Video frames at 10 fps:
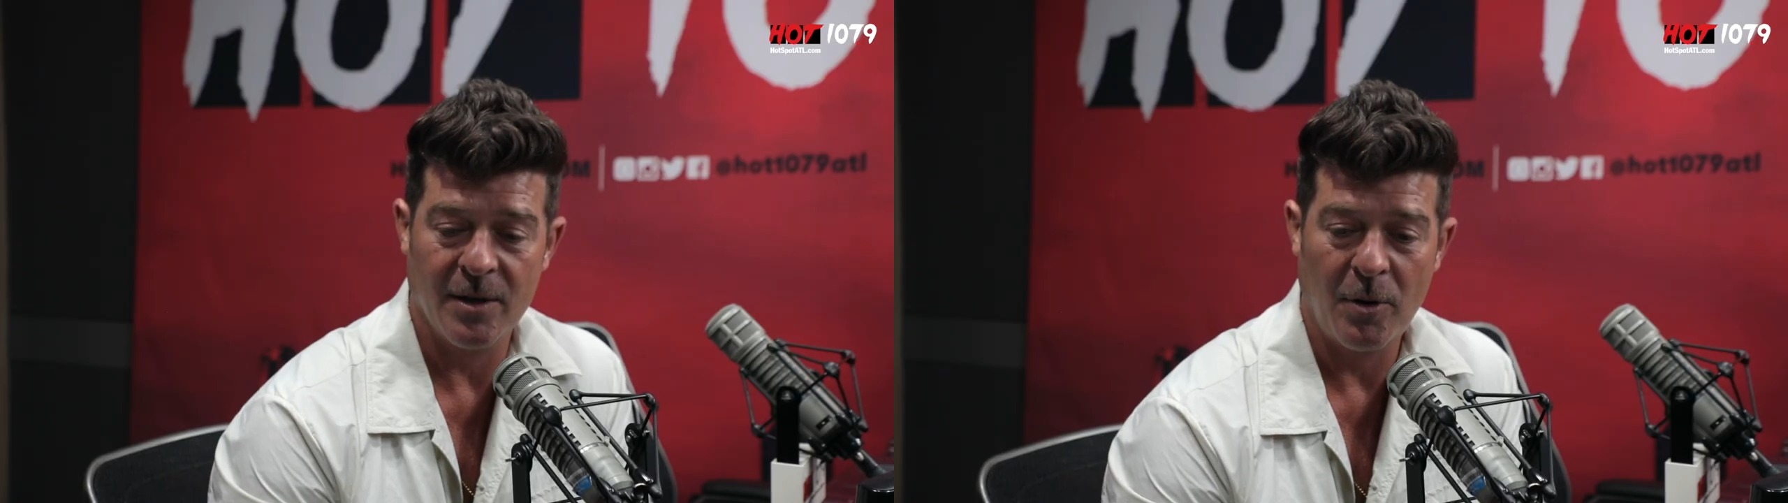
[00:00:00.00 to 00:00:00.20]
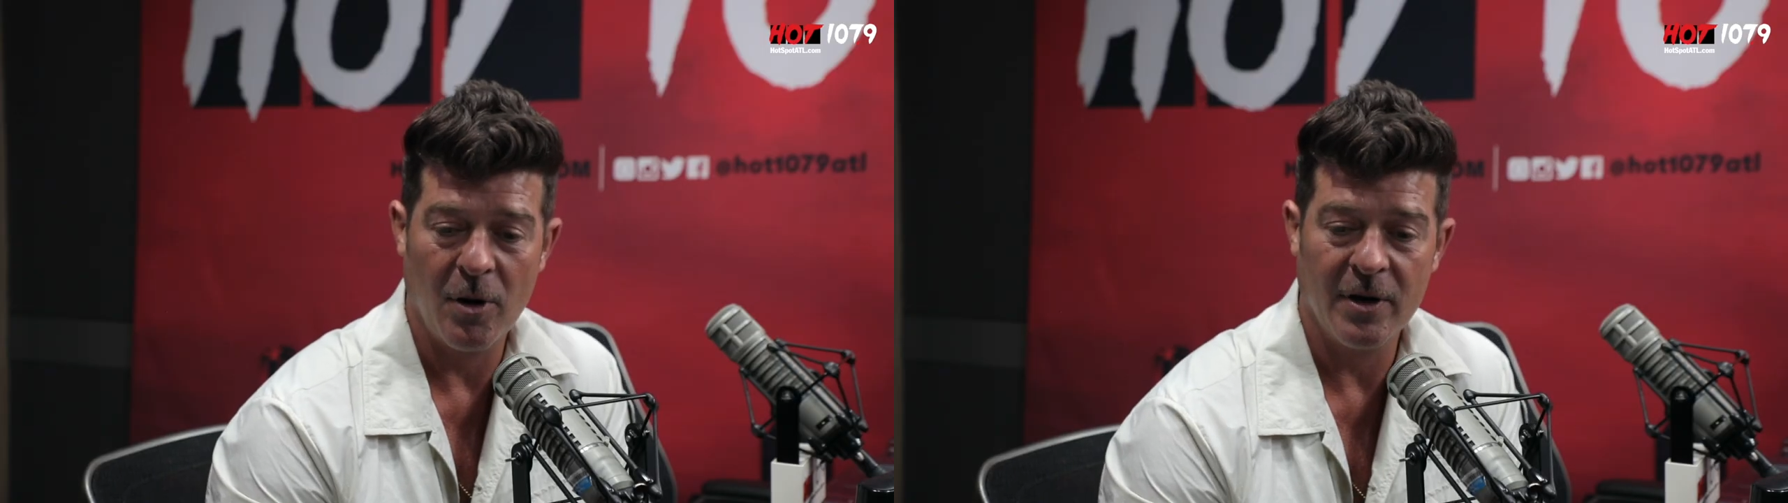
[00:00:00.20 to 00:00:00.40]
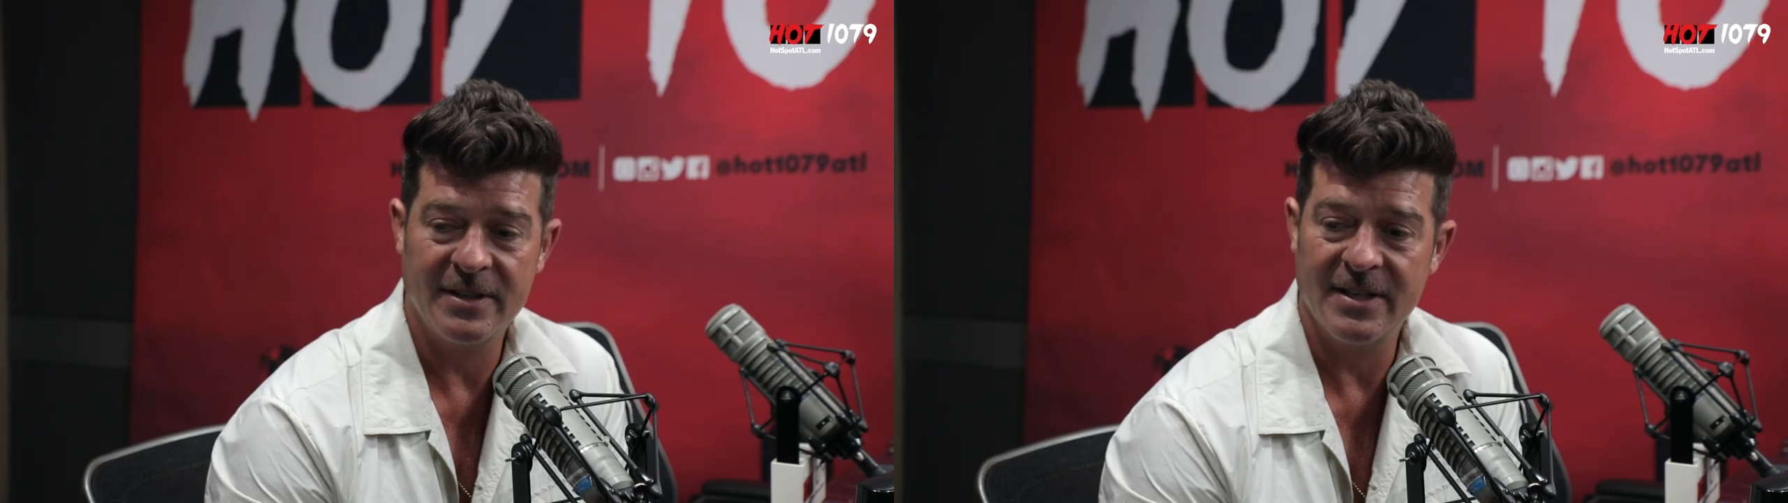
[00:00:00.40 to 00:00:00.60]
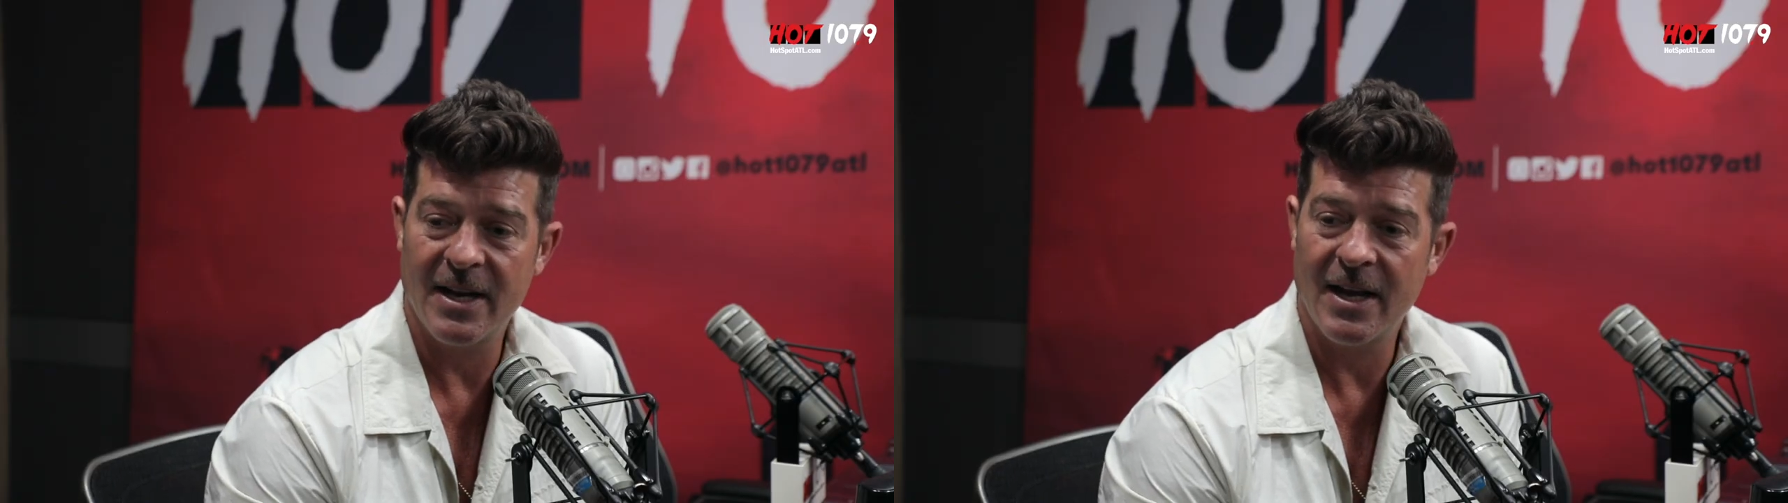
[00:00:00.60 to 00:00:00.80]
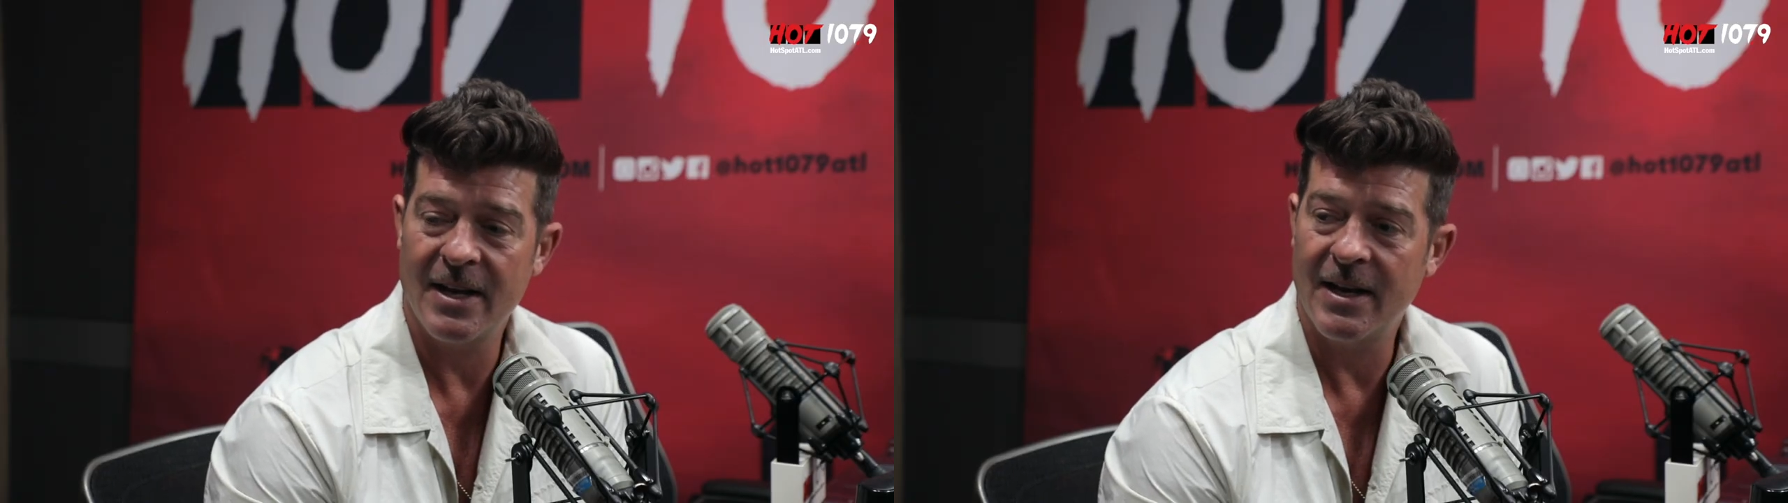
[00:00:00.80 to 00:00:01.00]
a party
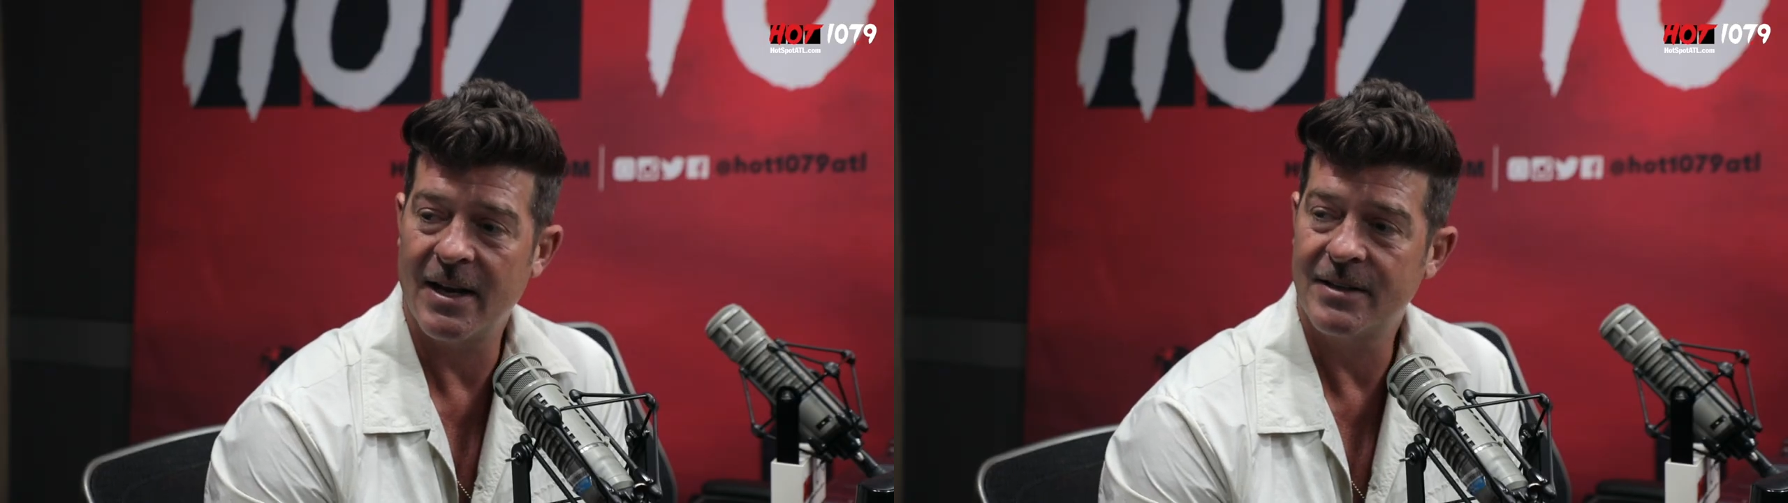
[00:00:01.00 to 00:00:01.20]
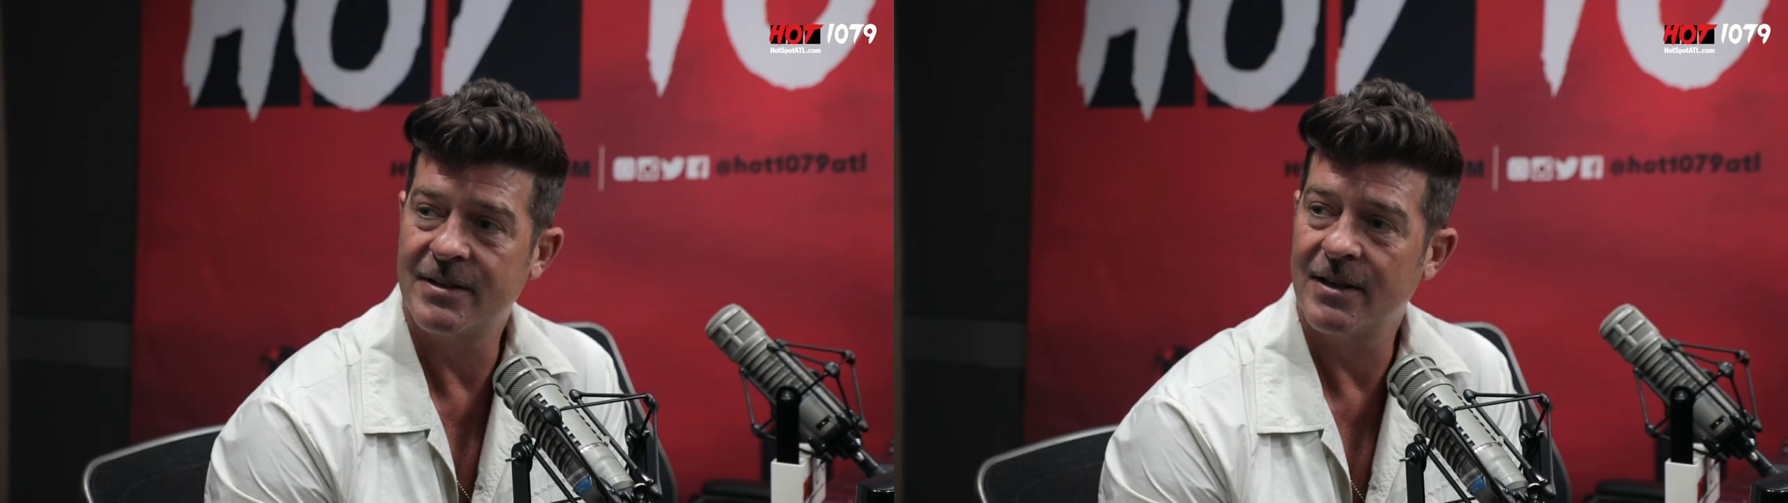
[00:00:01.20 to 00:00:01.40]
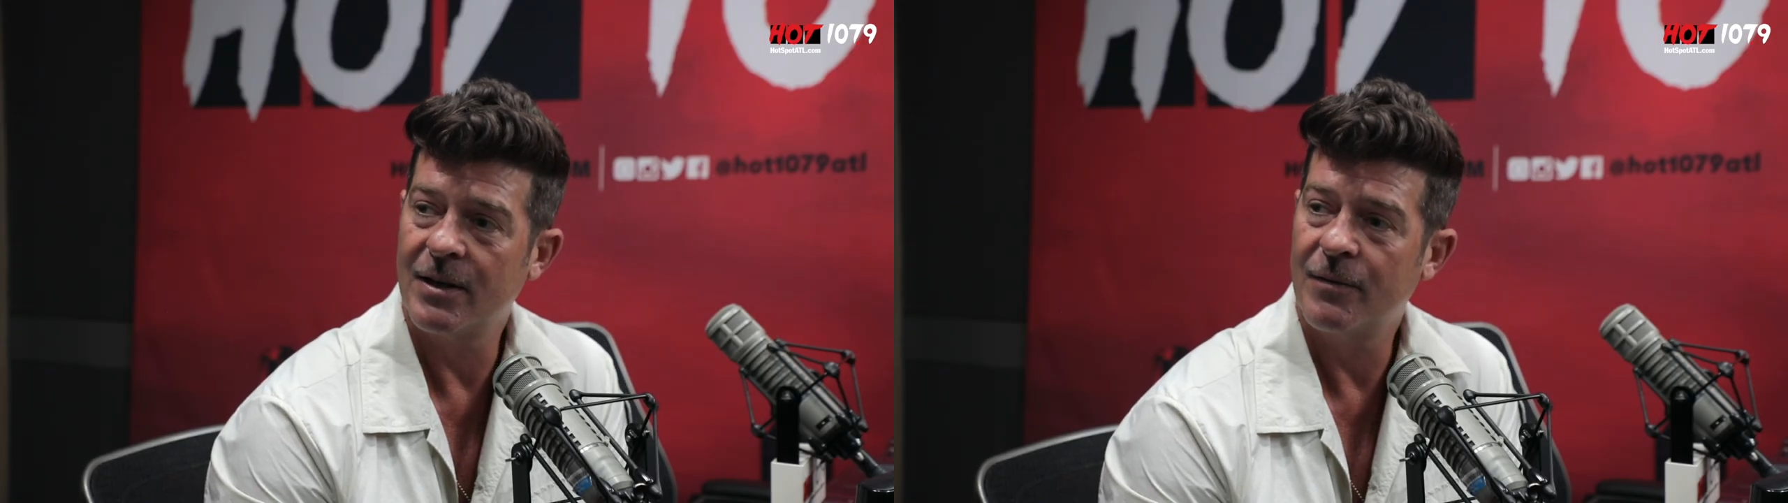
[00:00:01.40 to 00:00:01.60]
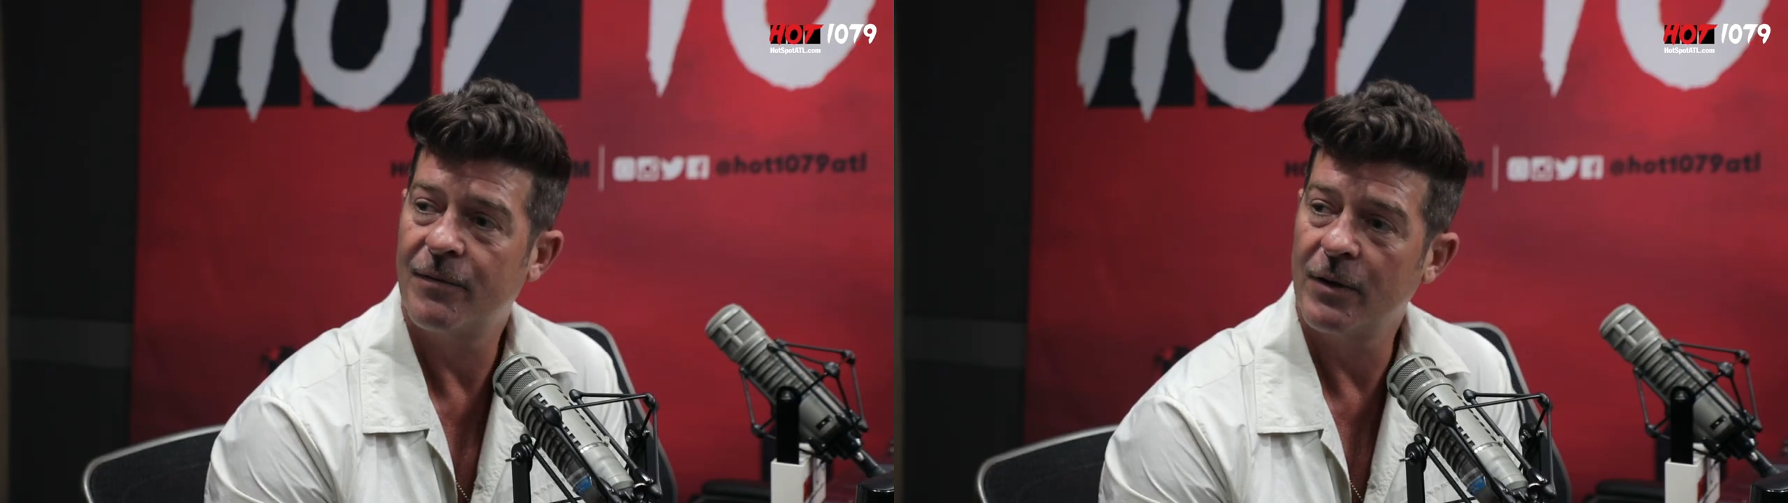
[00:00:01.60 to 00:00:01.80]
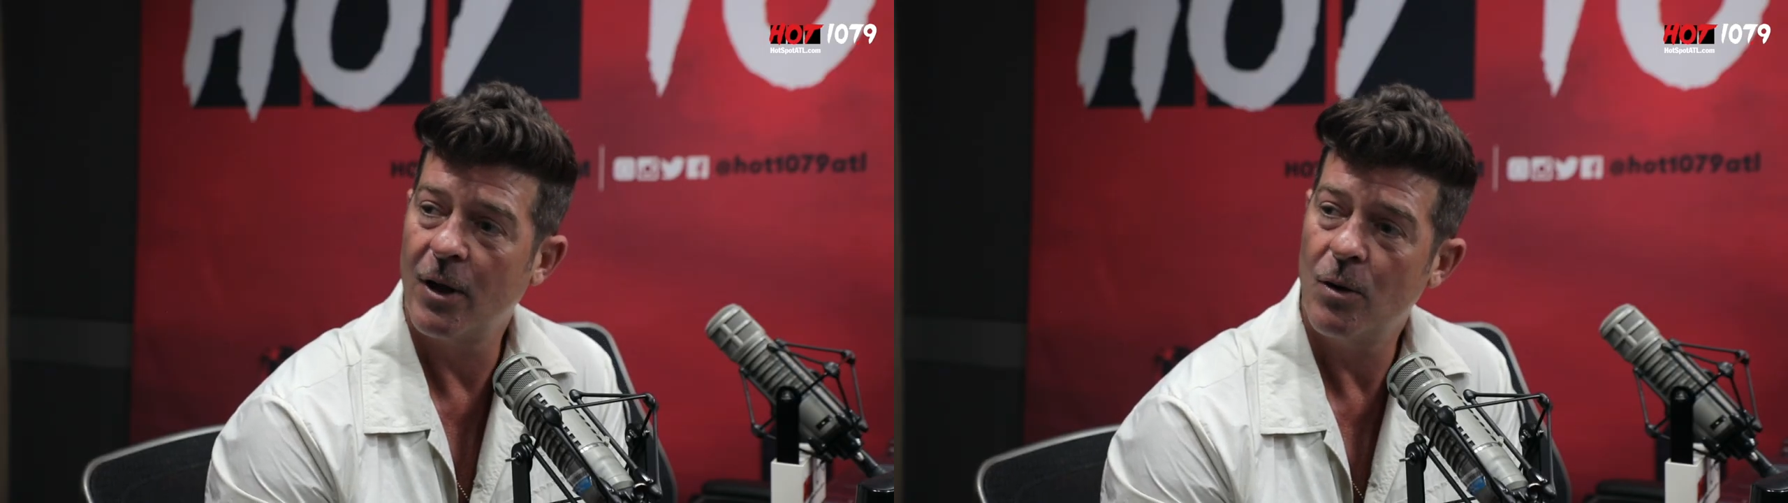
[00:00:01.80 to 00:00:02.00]
tonight at uh,
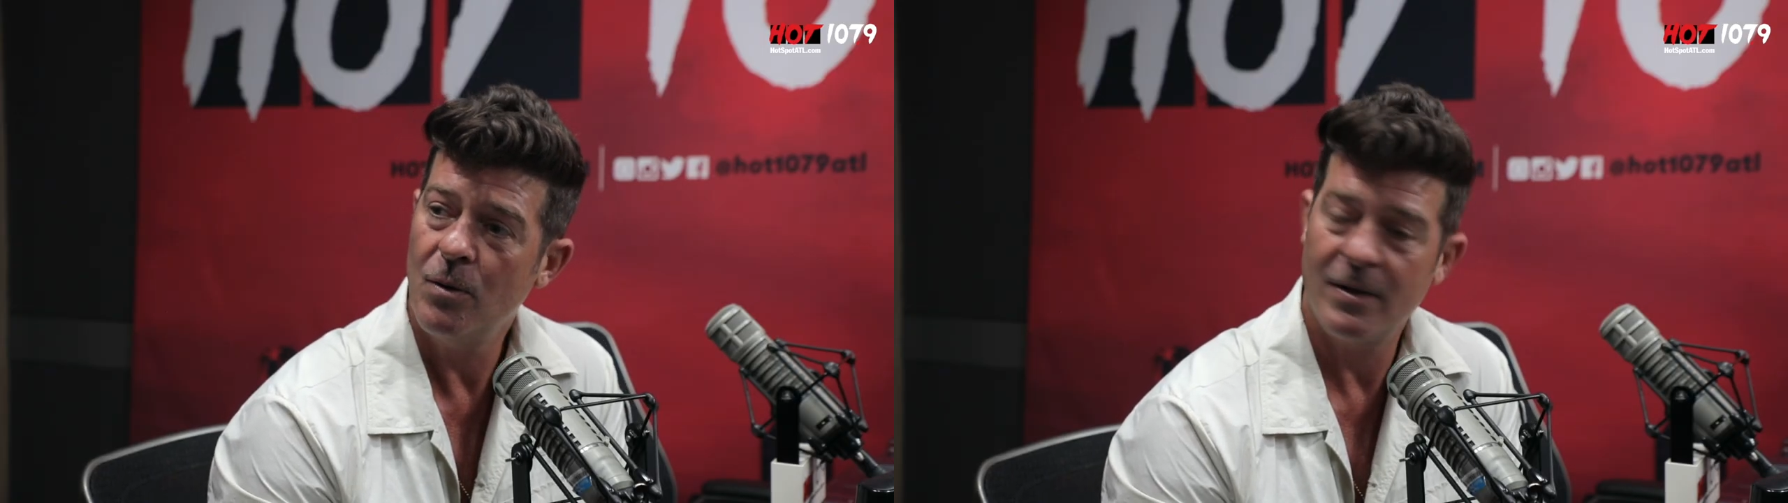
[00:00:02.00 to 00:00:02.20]
Flow.